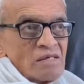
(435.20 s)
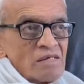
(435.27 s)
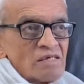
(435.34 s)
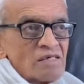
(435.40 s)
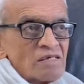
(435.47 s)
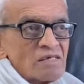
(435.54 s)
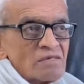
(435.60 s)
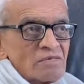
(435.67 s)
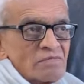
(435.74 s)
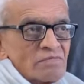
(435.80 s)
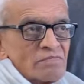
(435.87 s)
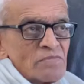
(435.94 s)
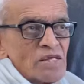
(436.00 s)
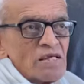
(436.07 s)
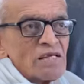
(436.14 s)
is
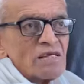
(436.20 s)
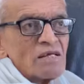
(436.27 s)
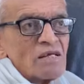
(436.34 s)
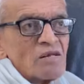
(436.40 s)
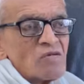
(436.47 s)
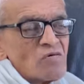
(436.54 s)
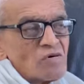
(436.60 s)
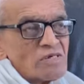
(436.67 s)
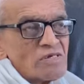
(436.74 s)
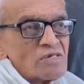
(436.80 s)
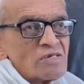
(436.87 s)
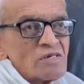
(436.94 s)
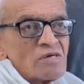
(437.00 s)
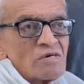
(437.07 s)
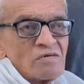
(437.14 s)
being
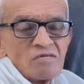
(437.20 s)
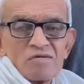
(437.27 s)
launched